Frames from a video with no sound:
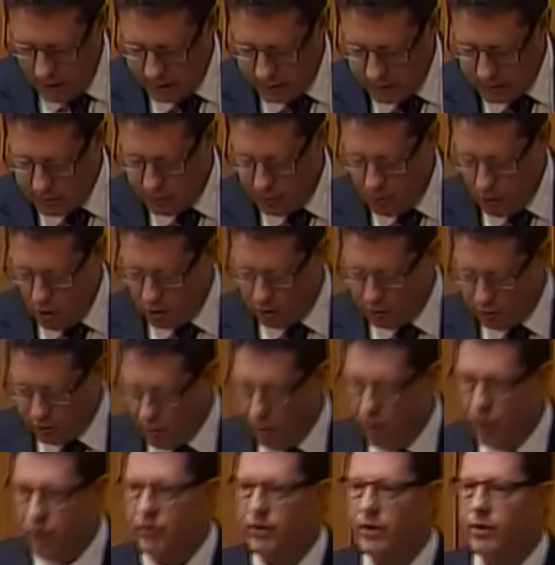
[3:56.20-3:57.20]
to support
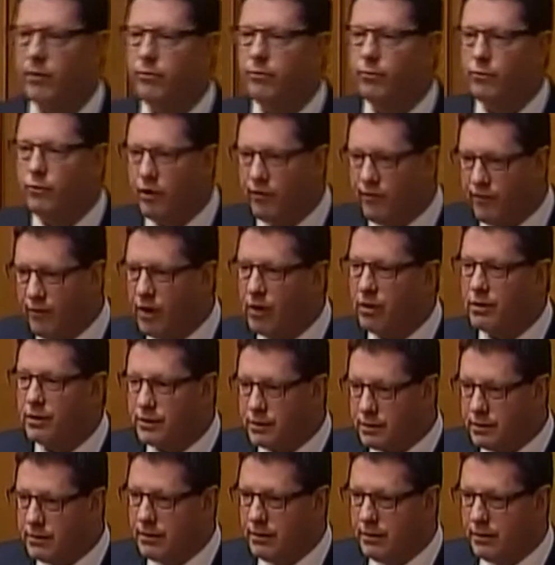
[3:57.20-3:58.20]
growth and
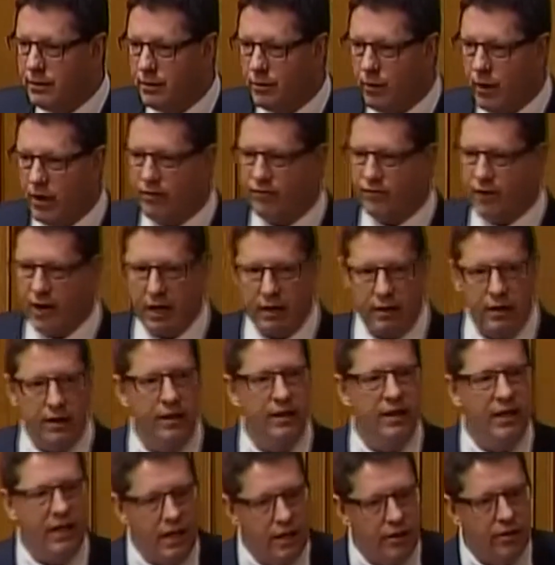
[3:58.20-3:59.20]
reverse, quite
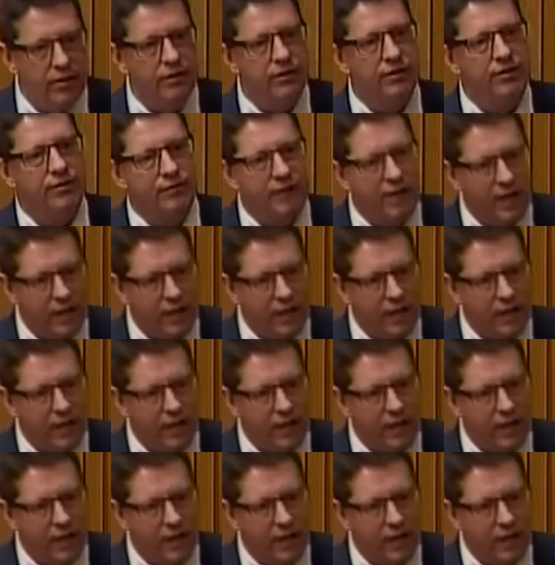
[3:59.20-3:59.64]
frankly, the years of